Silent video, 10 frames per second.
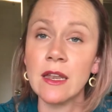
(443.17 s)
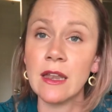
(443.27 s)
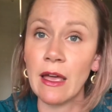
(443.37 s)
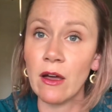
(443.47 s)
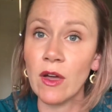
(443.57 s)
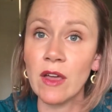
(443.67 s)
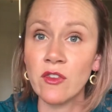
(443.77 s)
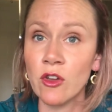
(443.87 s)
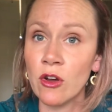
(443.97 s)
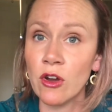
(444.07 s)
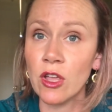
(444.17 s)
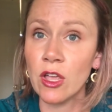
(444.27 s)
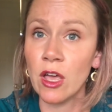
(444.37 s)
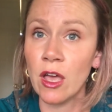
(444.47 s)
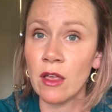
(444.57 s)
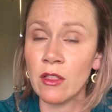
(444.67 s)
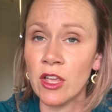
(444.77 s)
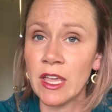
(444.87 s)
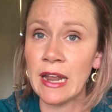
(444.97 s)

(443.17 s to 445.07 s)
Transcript: Now, if you're looking